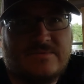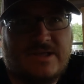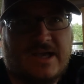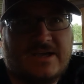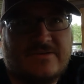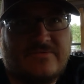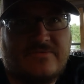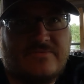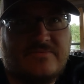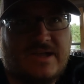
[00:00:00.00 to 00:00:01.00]
They have
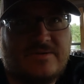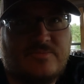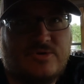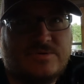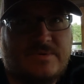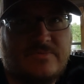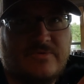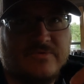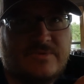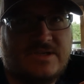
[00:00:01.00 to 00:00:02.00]
had to push people
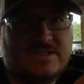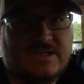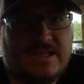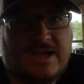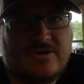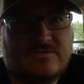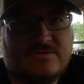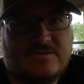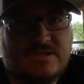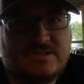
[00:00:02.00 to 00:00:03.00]
from the inside out
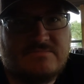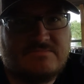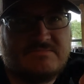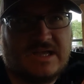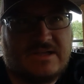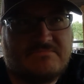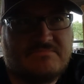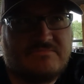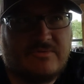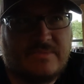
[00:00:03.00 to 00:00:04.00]
and not
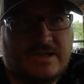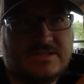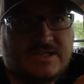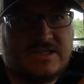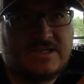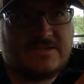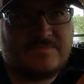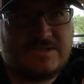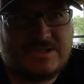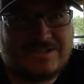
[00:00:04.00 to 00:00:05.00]
from the outside in,
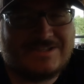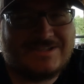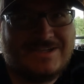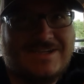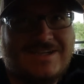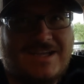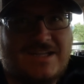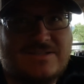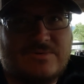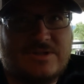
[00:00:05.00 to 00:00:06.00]
because
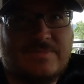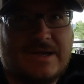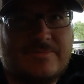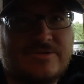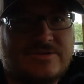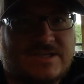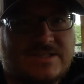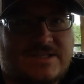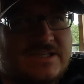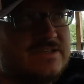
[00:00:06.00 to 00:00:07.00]
it's a really popular
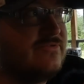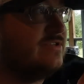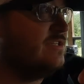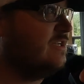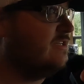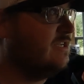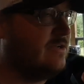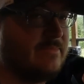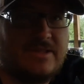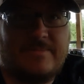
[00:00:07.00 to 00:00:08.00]
destination for sitting
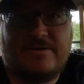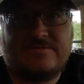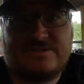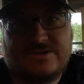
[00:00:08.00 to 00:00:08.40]
outside by the mountain.